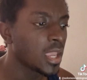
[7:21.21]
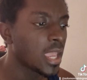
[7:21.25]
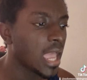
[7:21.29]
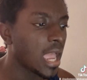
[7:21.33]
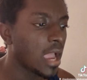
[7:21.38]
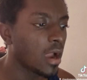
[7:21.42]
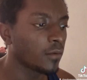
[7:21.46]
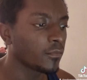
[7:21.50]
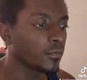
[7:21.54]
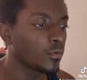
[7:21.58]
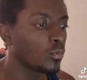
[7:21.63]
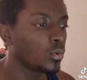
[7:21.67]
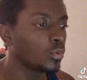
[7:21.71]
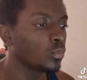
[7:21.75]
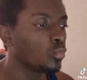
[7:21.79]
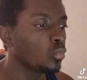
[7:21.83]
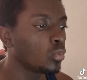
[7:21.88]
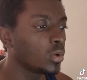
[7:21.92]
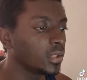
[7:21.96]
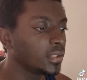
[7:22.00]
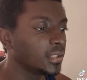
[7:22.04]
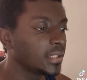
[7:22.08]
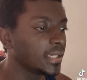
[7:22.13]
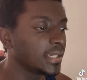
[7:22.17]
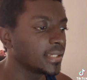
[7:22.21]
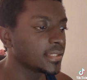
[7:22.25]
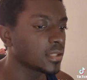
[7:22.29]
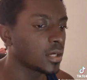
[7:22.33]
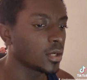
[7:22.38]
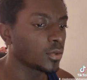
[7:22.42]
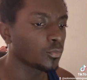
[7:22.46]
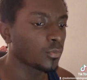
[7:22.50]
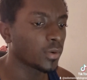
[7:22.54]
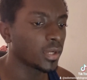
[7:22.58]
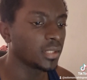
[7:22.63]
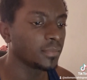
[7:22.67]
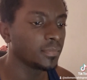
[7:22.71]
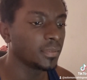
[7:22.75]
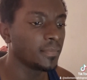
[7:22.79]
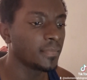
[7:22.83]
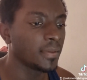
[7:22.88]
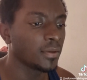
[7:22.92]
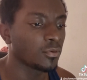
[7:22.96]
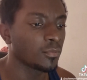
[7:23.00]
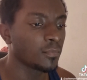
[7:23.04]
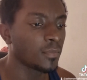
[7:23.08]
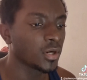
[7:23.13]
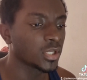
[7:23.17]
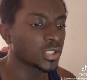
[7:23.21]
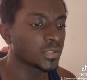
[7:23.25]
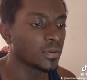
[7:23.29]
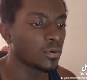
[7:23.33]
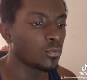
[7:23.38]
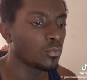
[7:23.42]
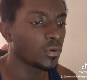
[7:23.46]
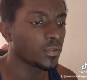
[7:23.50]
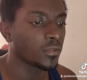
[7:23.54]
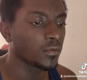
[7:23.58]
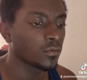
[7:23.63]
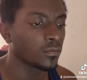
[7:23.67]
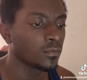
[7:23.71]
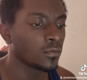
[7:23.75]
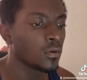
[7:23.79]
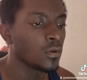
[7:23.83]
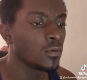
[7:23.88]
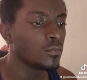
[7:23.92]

However, when one day his aunt randomly made remarks about whether